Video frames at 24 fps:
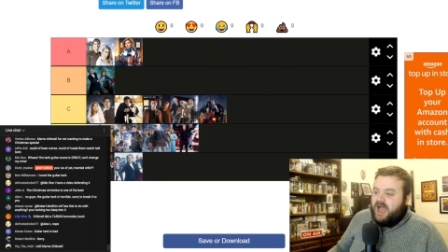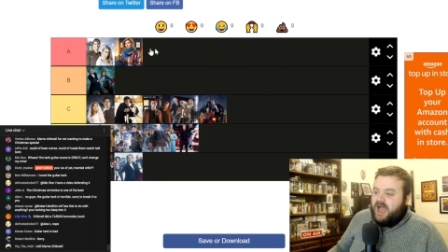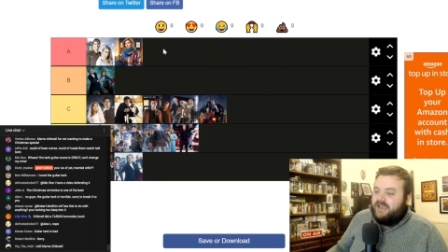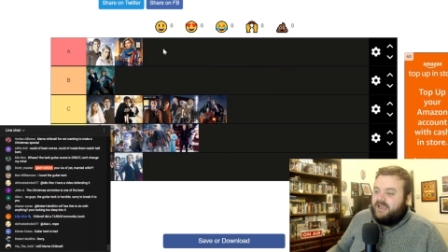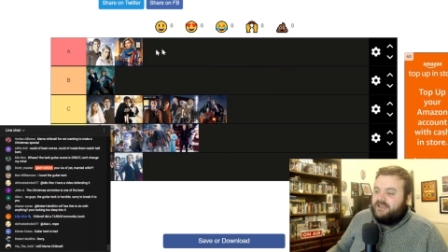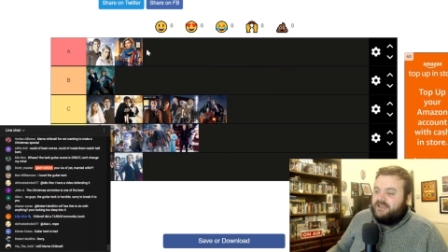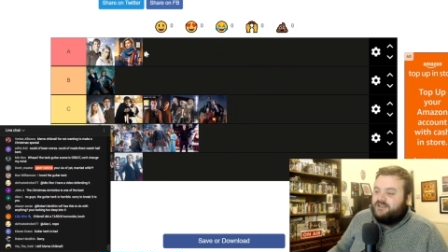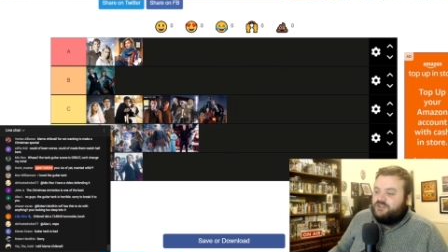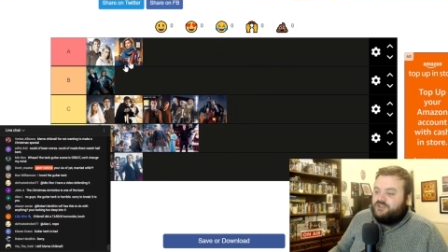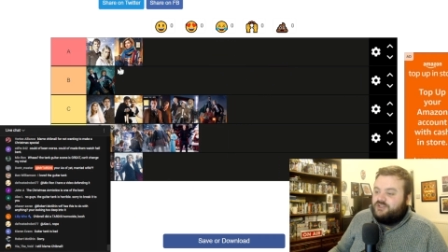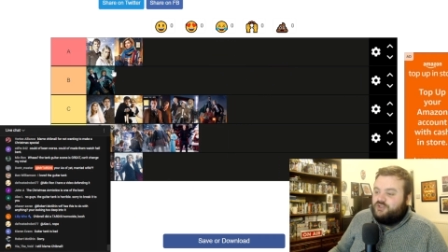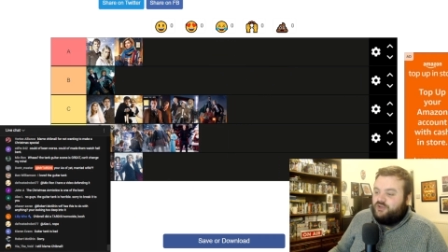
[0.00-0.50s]
I
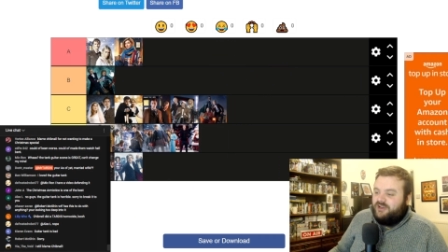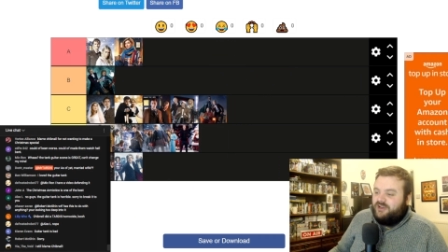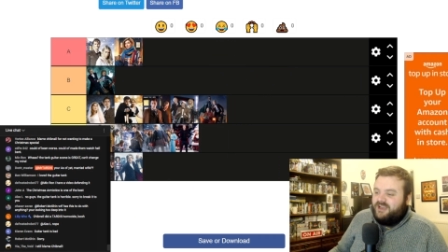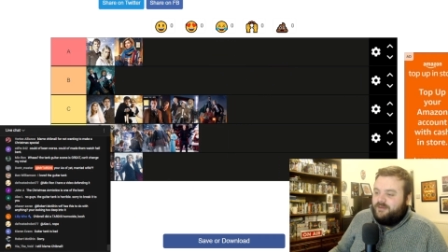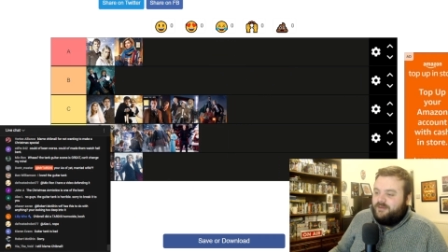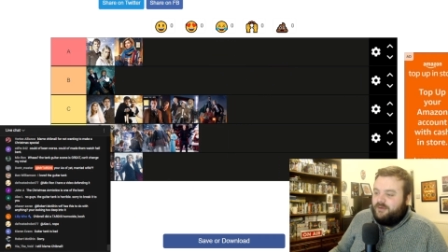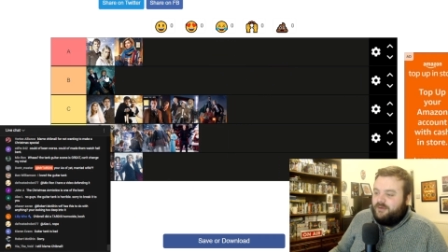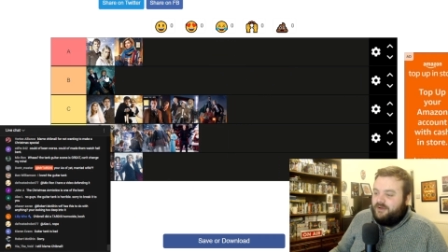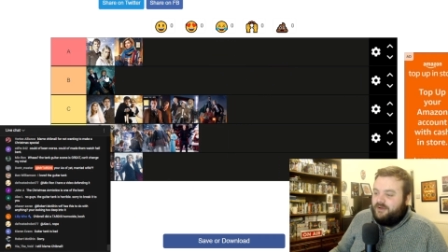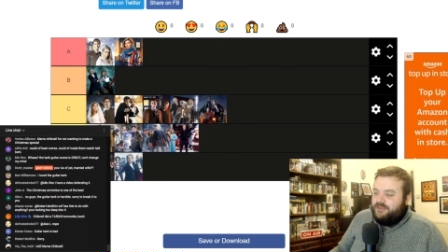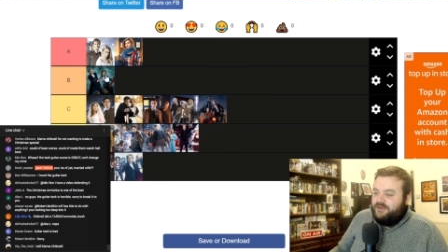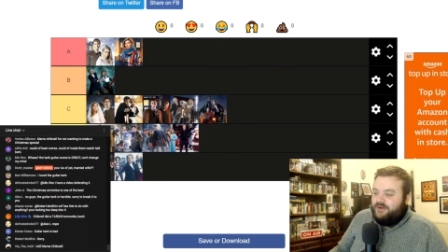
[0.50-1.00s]
enjoy
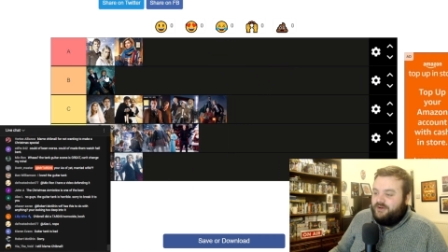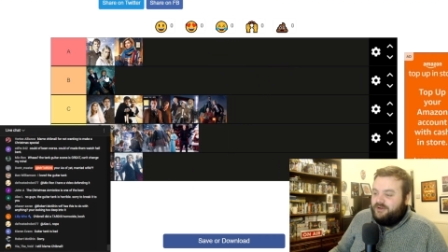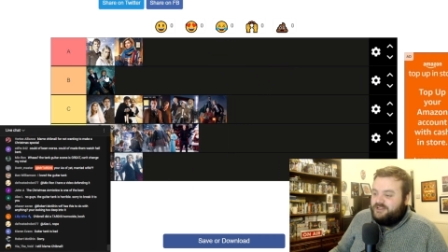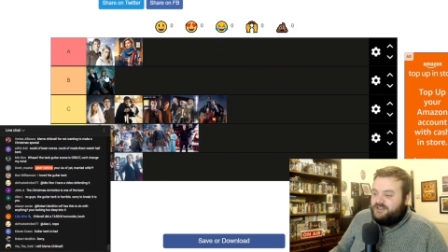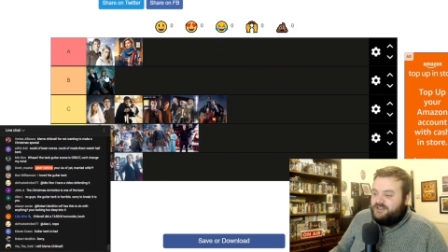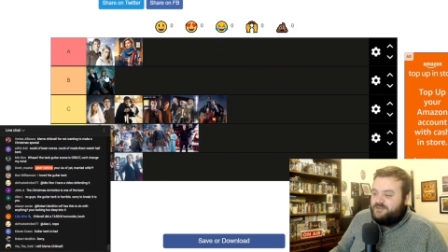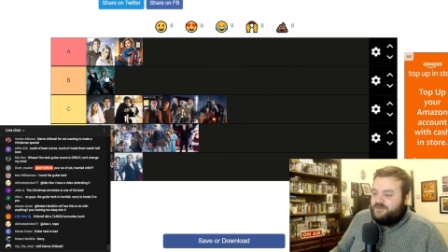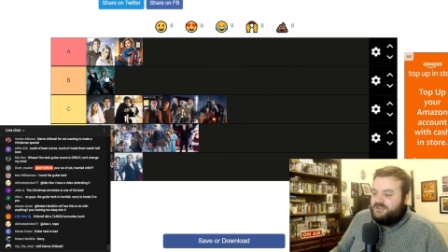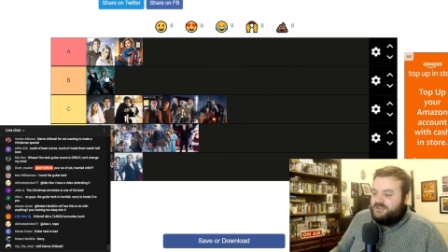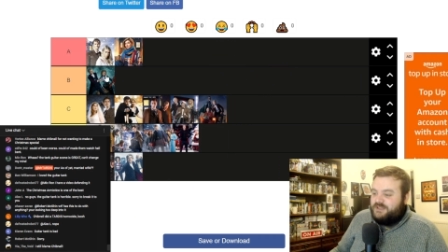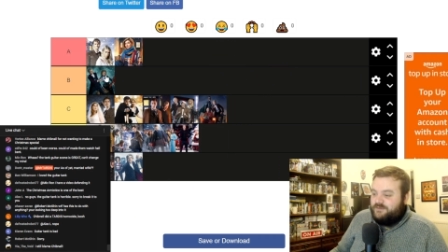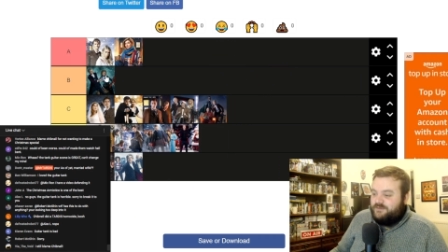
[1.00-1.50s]
it more than
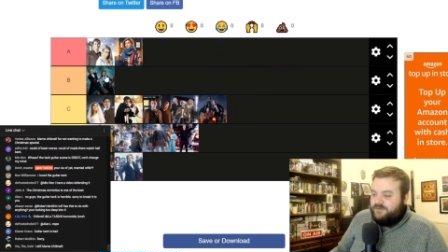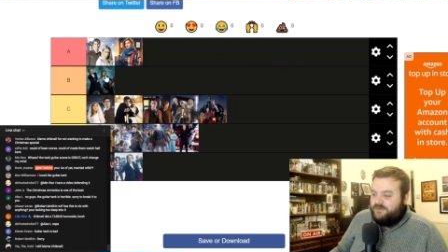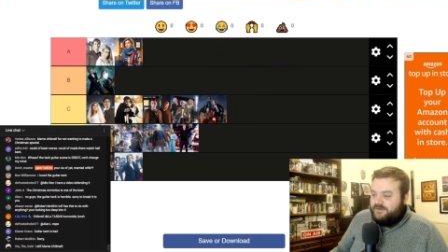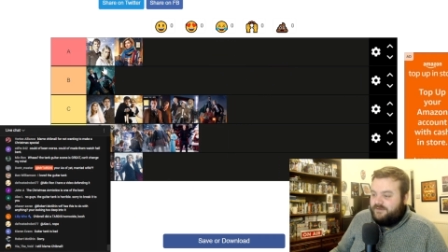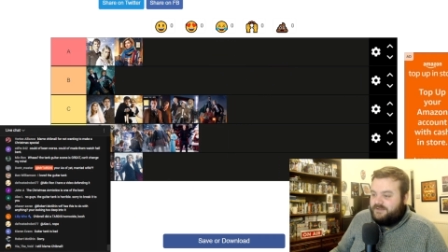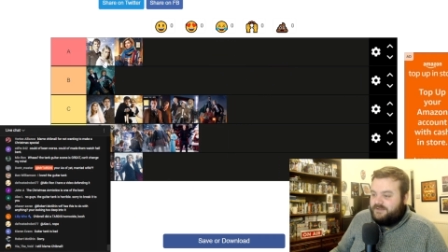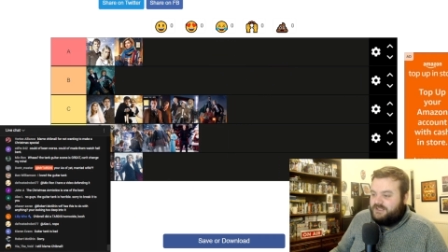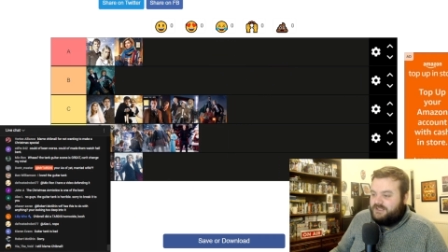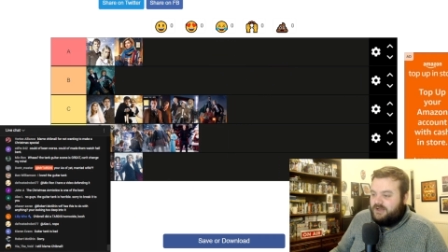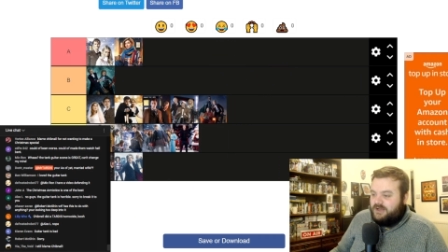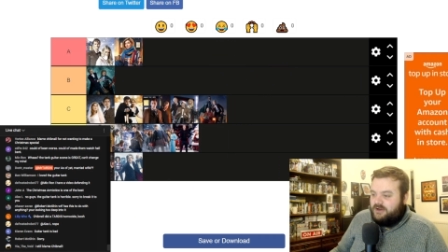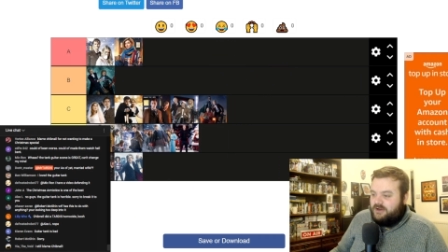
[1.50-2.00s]
Husbands of
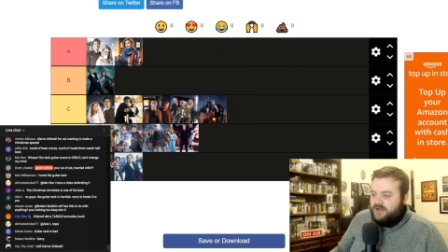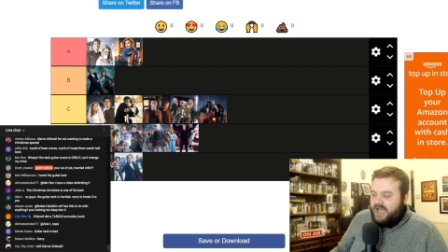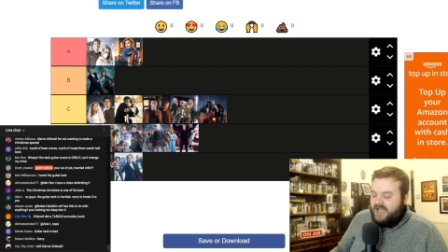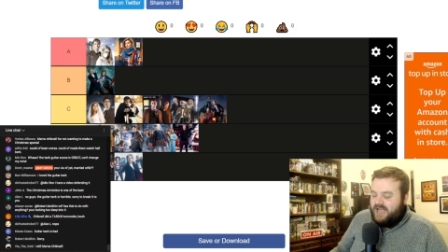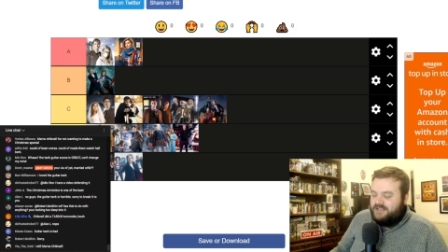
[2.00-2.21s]
River Song.